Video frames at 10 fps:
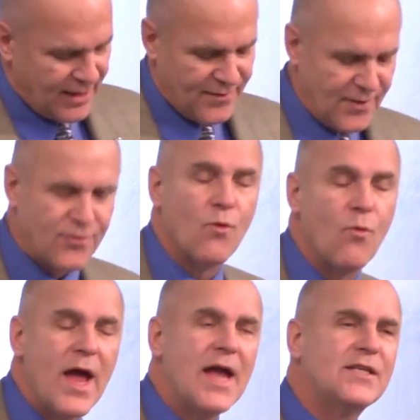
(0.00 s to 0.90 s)
that the
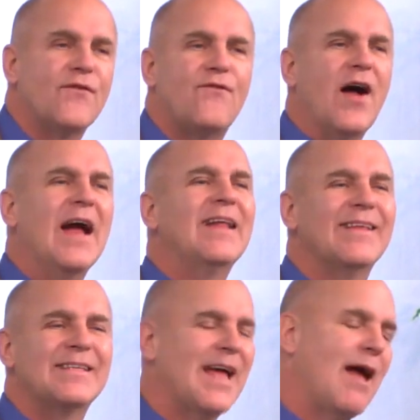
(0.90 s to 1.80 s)
way to find
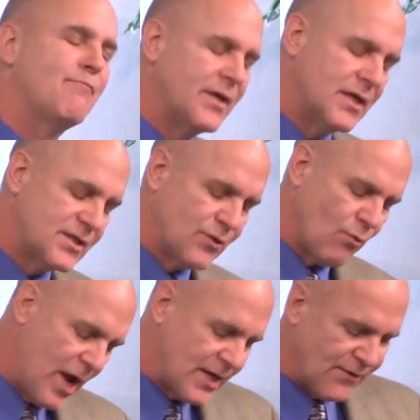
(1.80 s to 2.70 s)
this happiness, the
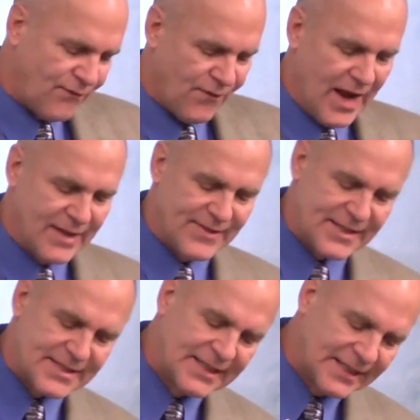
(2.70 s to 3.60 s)
way to find
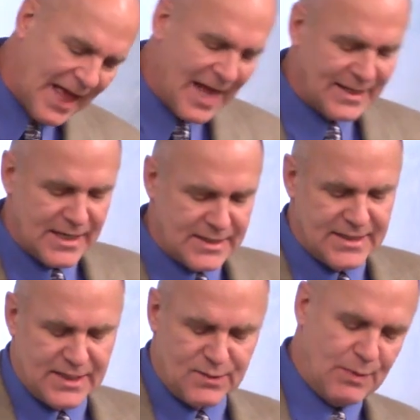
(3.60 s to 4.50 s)
this gladness,
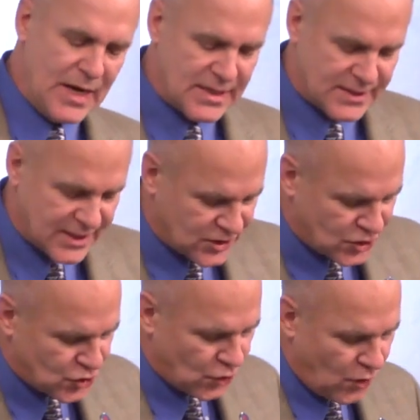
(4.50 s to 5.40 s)
this peace, this
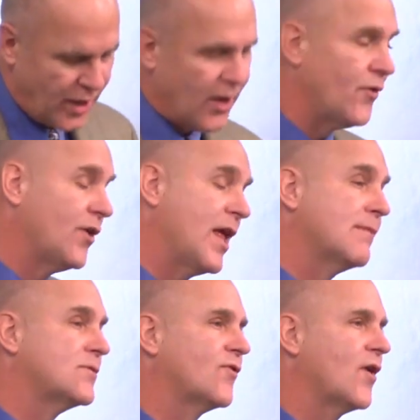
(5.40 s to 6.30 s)
joy, other
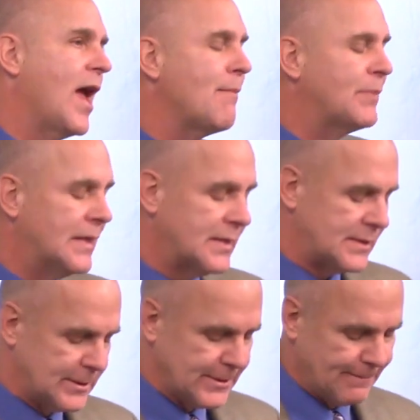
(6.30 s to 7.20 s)
names for
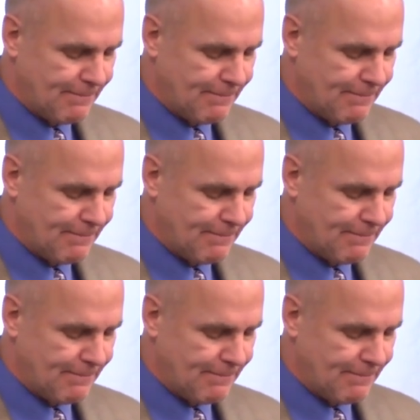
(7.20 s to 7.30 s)
happiness,